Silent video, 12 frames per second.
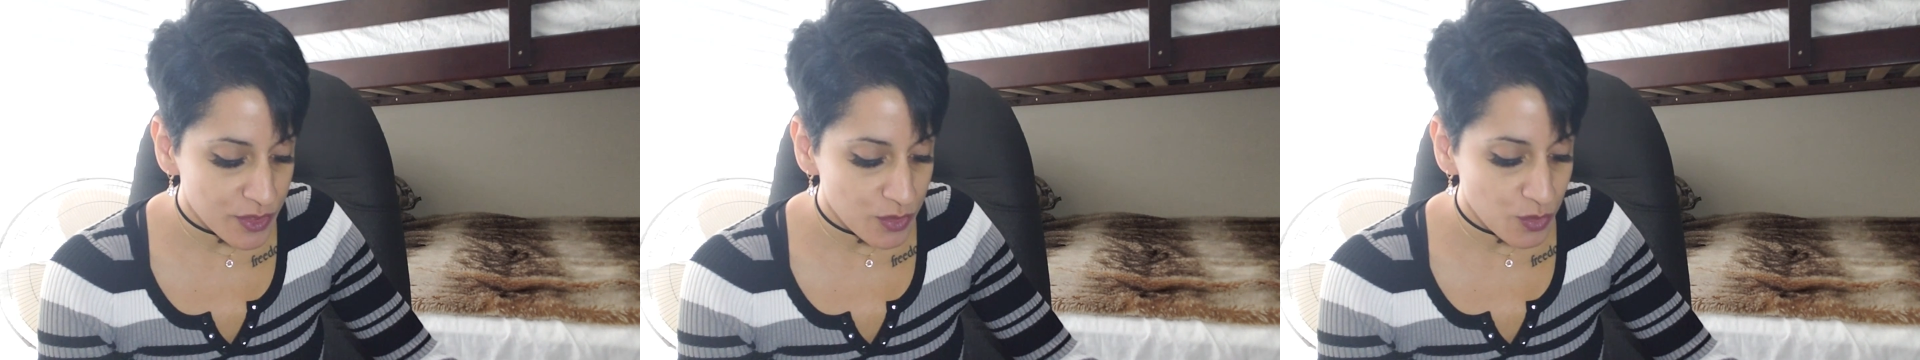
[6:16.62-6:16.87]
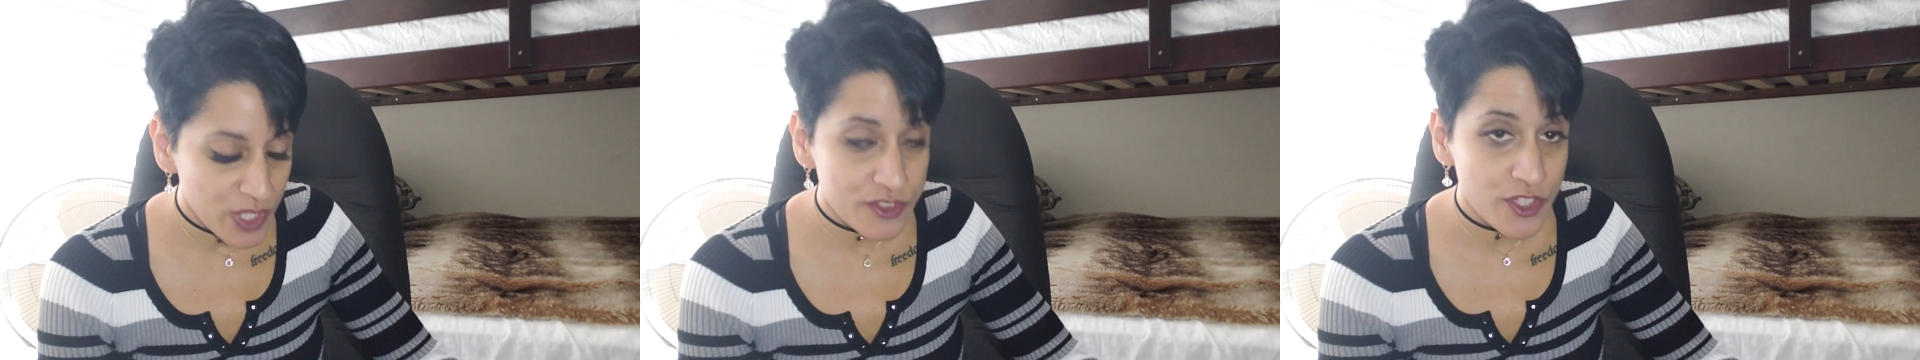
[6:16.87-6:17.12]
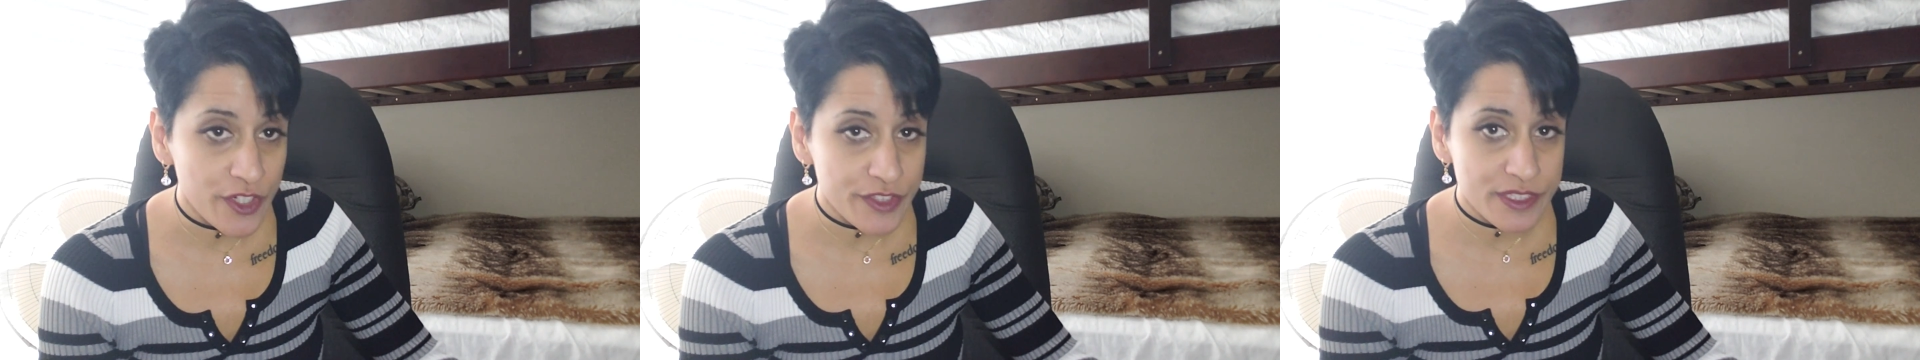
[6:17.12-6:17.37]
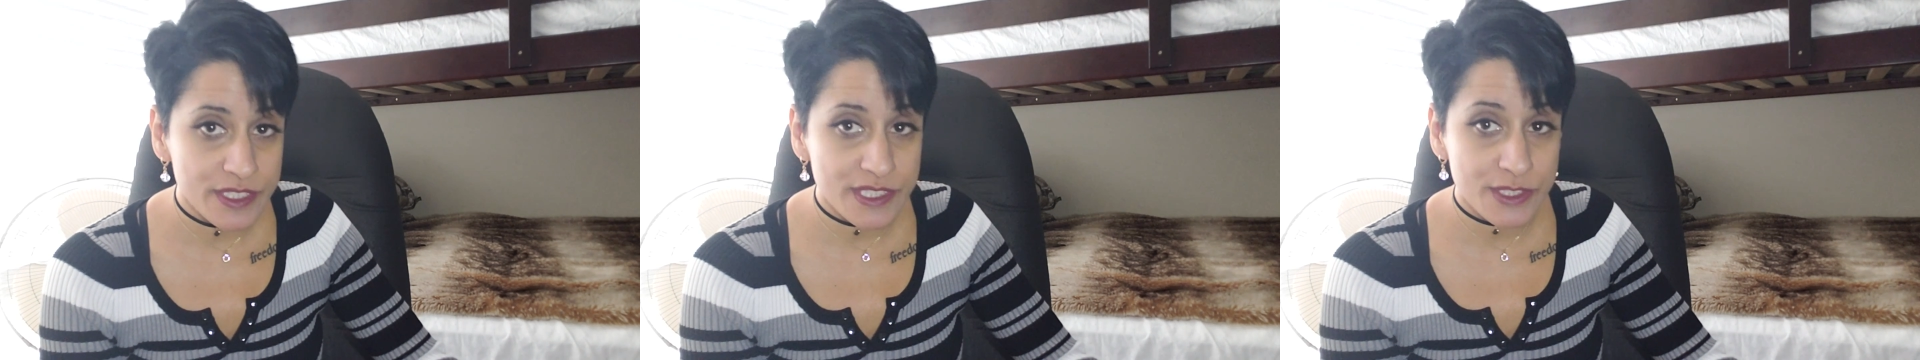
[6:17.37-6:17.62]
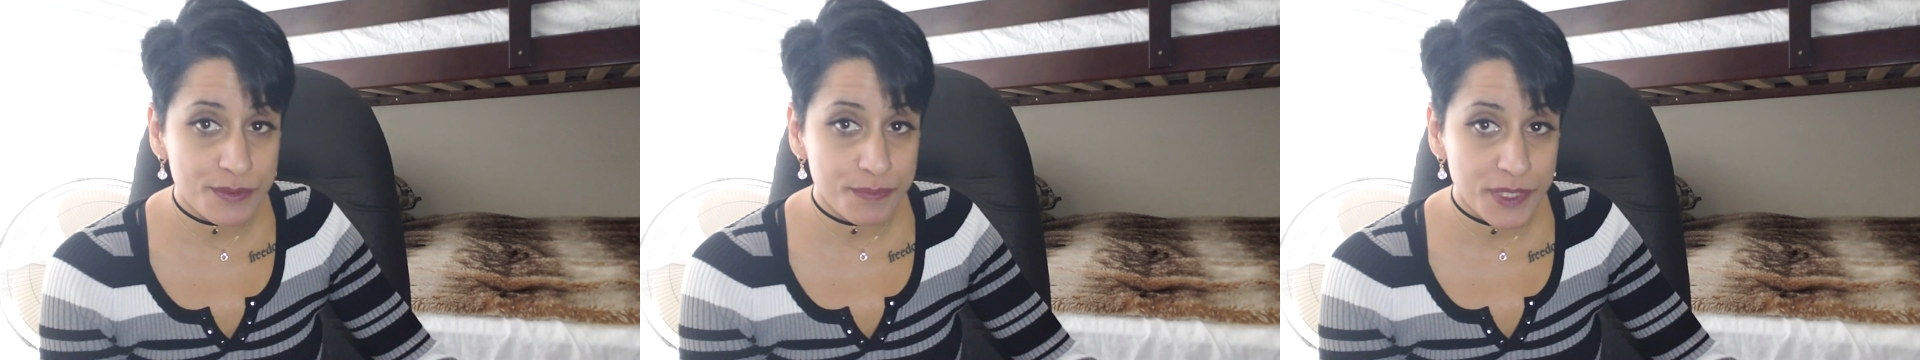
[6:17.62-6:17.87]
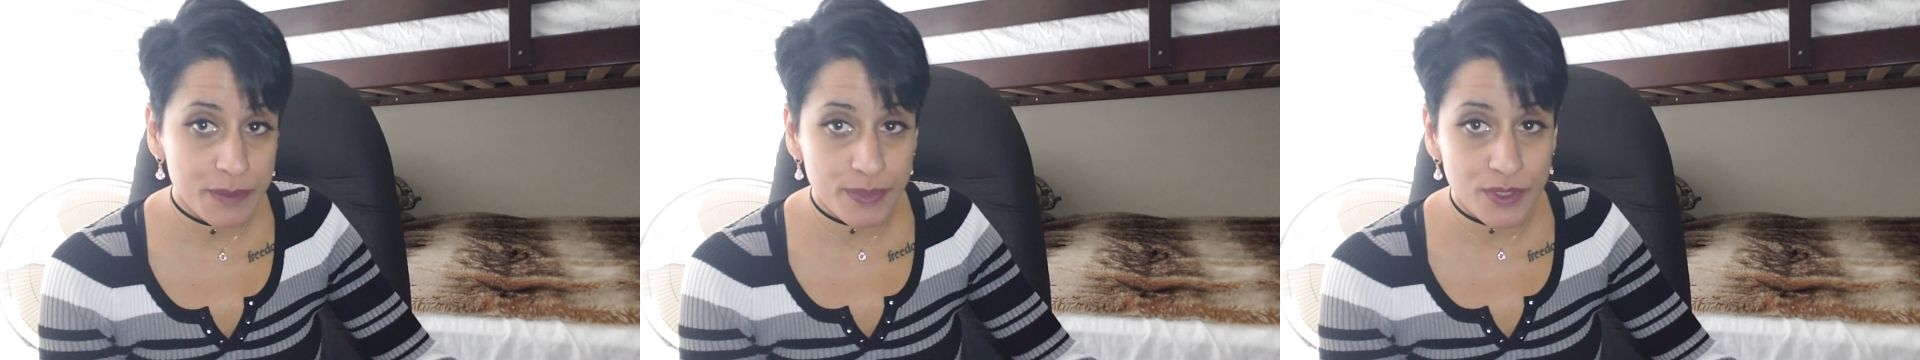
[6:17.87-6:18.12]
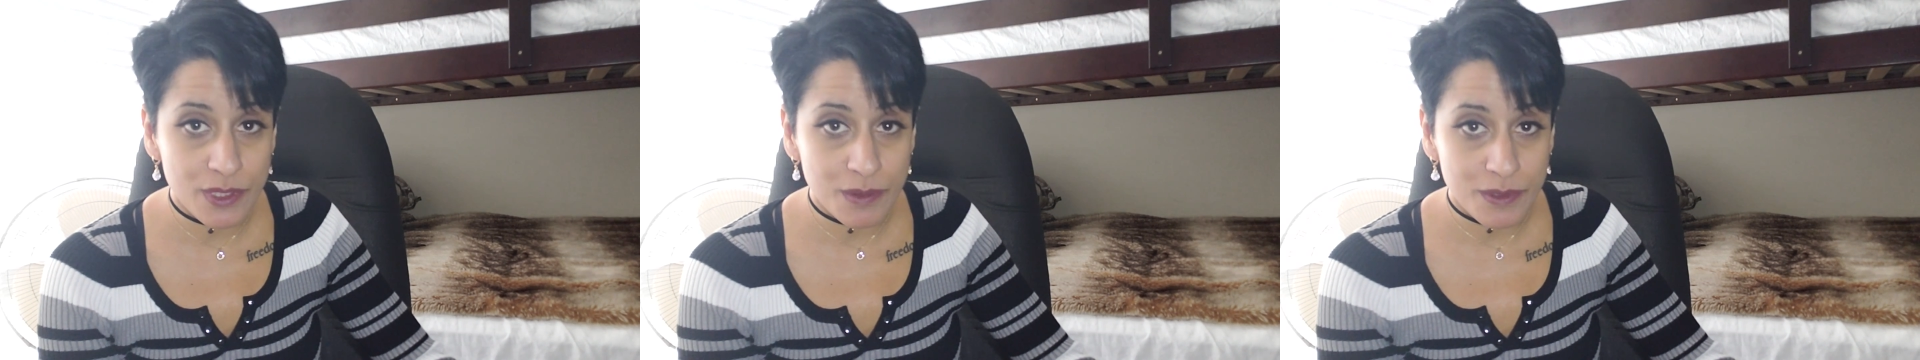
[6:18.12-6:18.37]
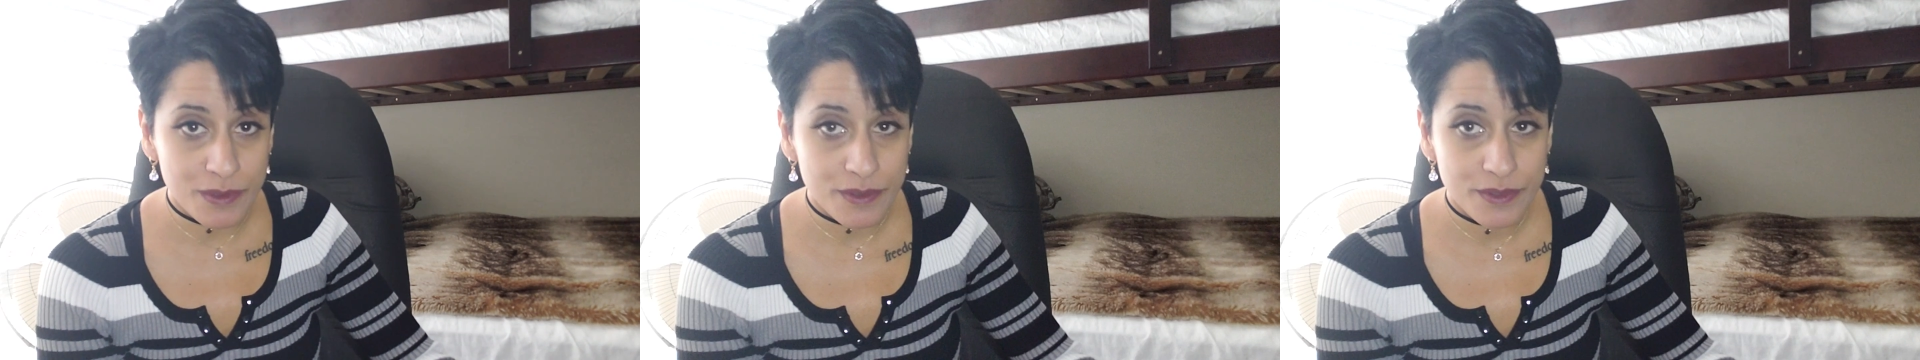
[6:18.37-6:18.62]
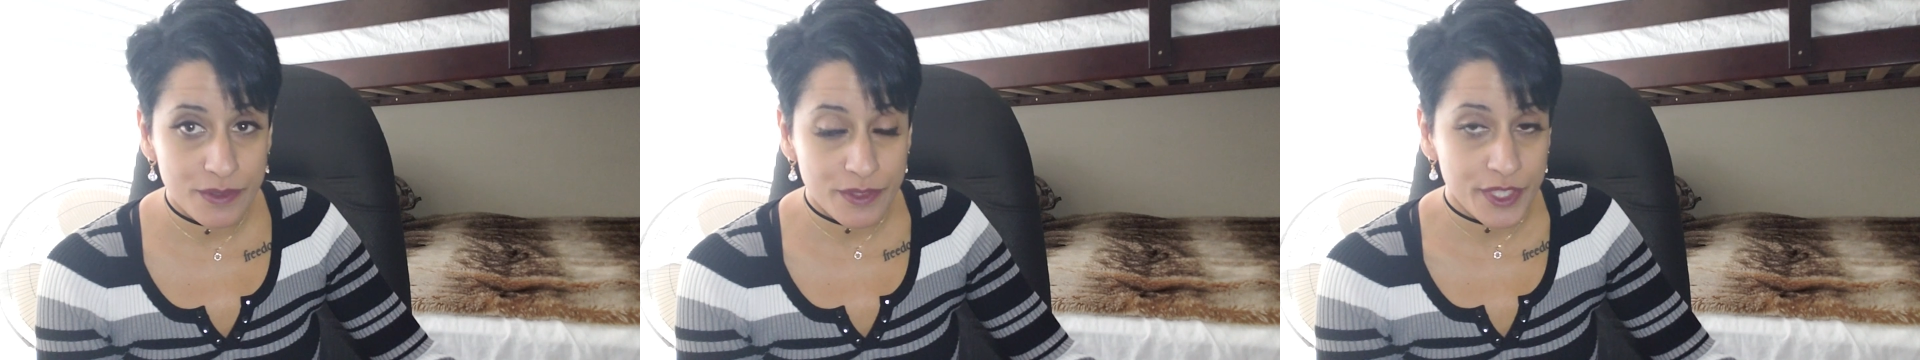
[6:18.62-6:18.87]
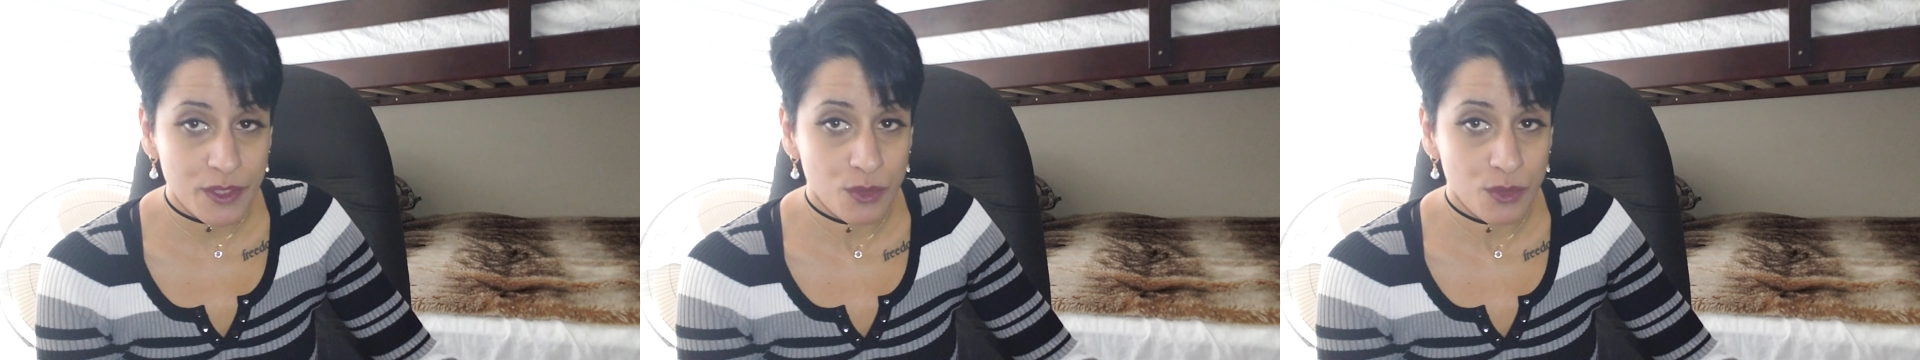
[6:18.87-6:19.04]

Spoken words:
What are these people like?